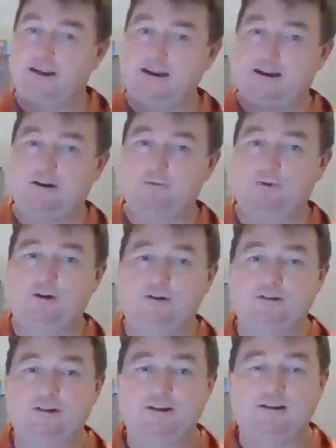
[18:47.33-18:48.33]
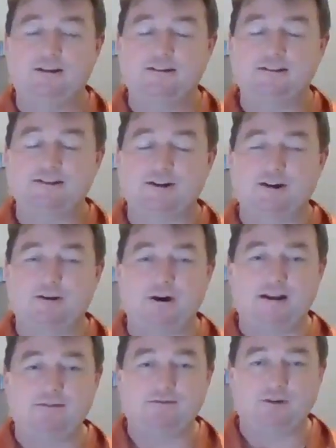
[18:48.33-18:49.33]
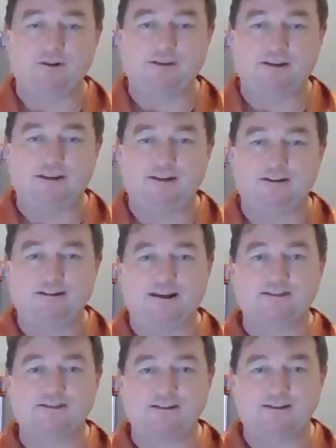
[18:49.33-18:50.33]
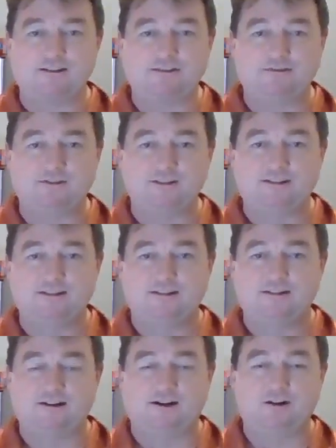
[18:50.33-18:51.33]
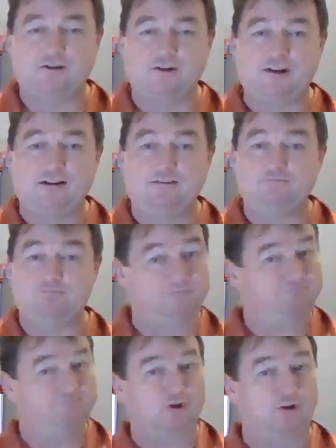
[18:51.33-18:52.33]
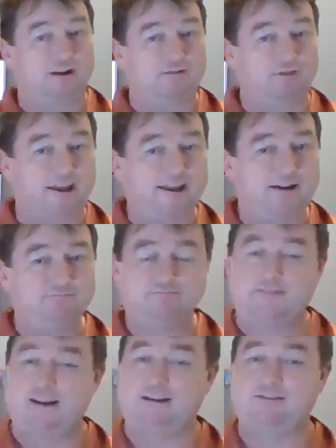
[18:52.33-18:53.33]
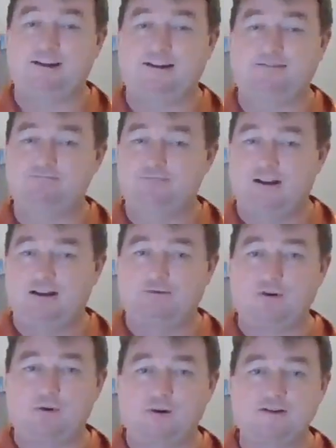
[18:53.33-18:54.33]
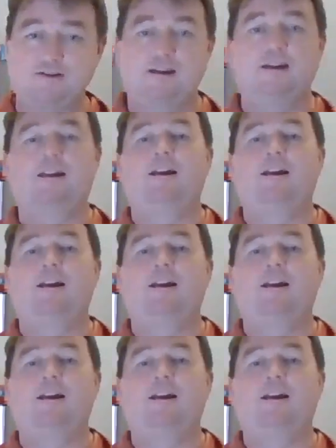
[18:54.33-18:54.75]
And we'll start ready for the next set of cooking of lamb. And then, of course,